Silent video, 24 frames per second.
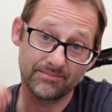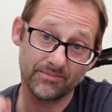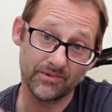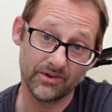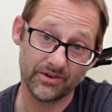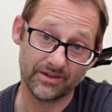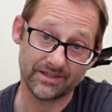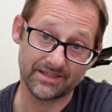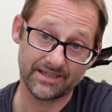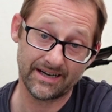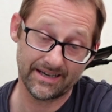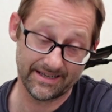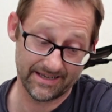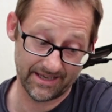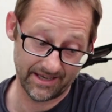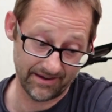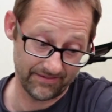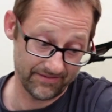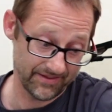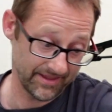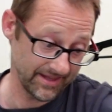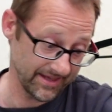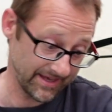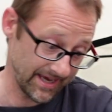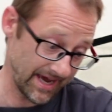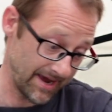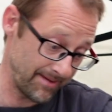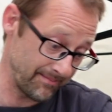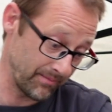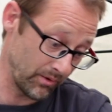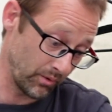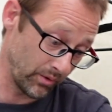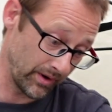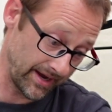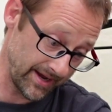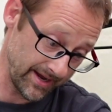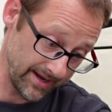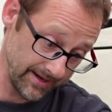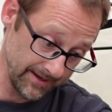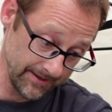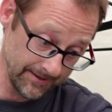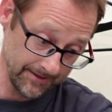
not exactly giving the game away.